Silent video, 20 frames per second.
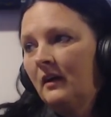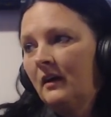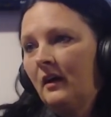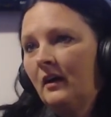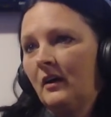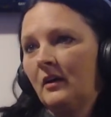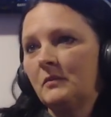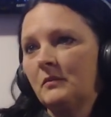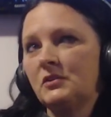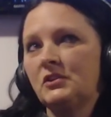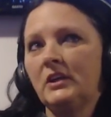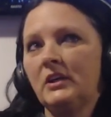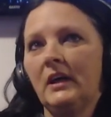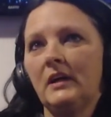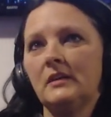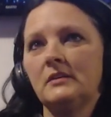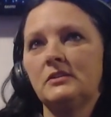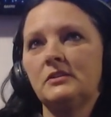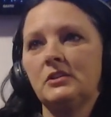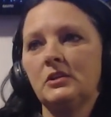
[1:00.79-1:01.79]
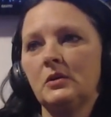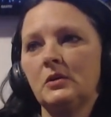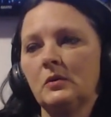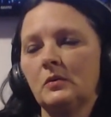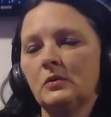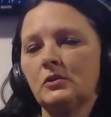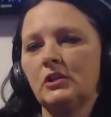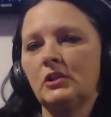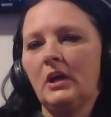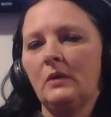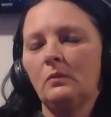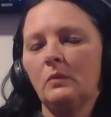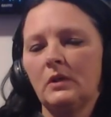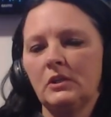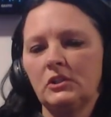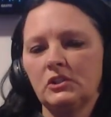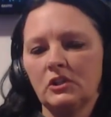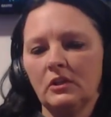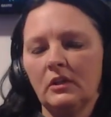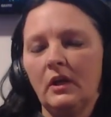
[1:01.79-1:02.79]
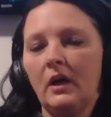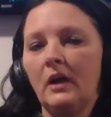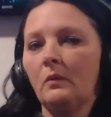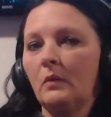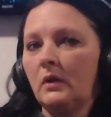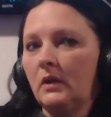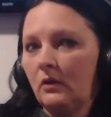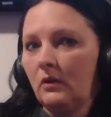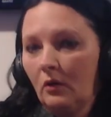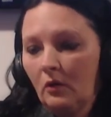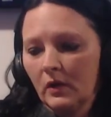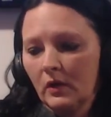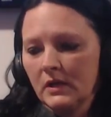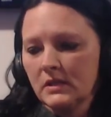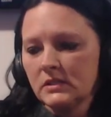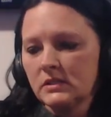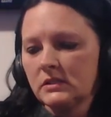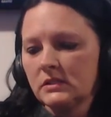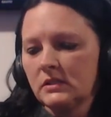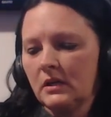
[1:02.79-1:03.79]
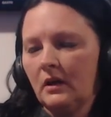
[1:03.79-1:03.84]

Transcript: Um, she had two. She had one in July, one in August.